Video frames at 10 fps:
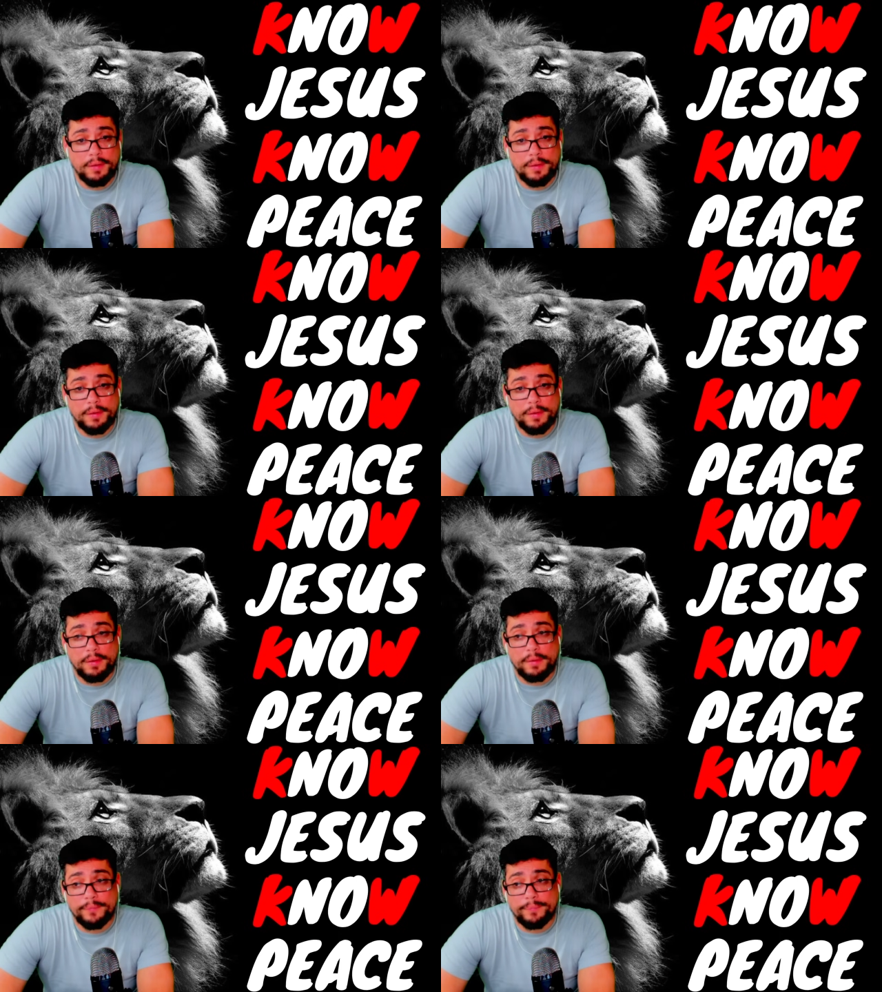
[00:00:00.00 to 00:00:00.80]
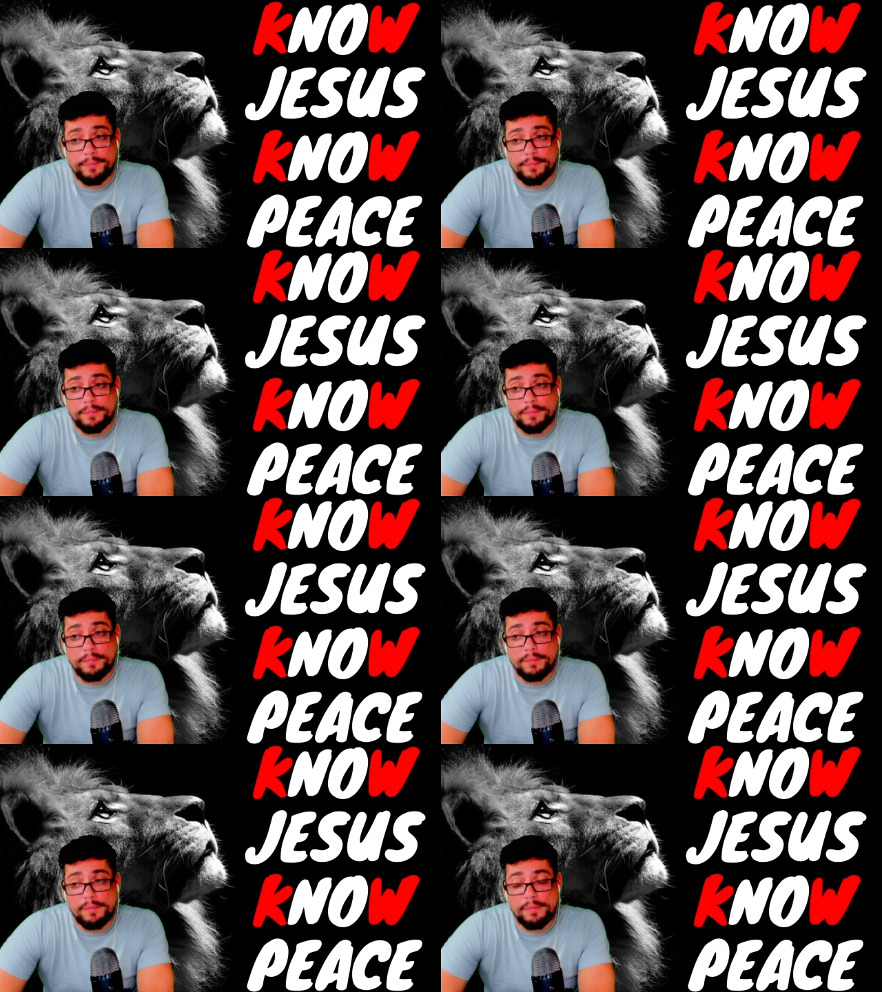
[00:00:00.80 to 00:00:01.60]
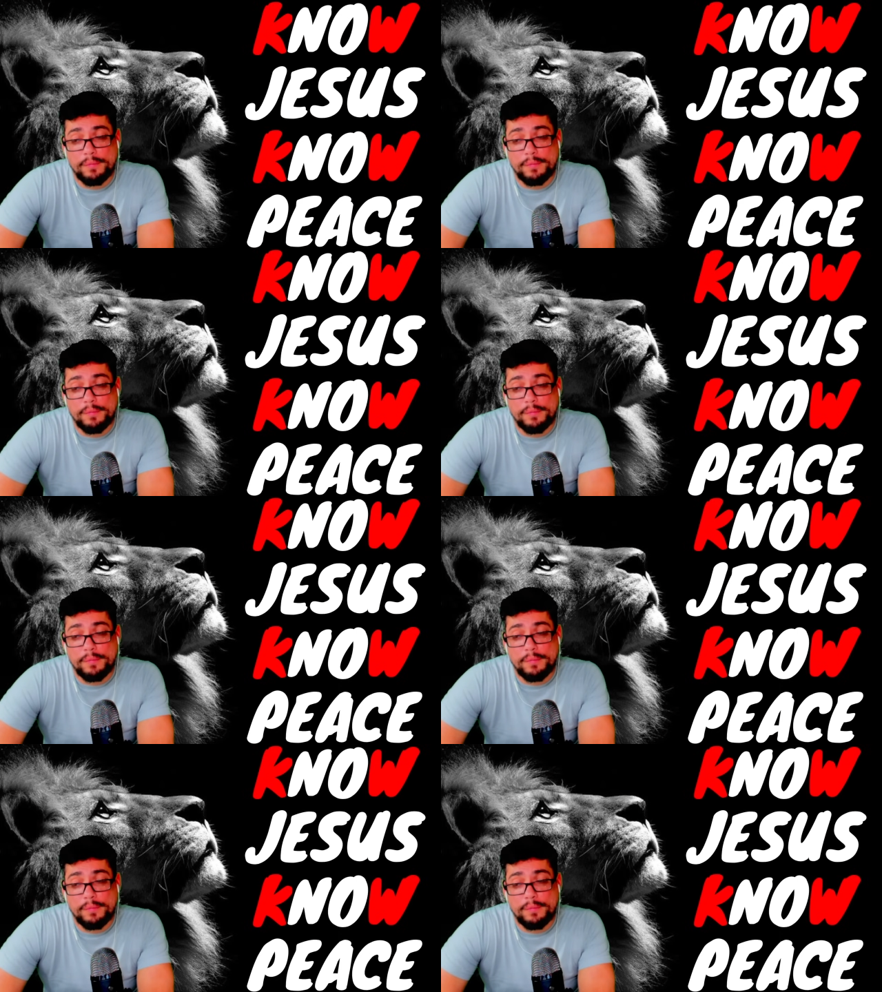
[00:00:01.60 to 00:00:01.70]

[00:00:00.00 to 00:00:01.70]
No one is speaking in this clip.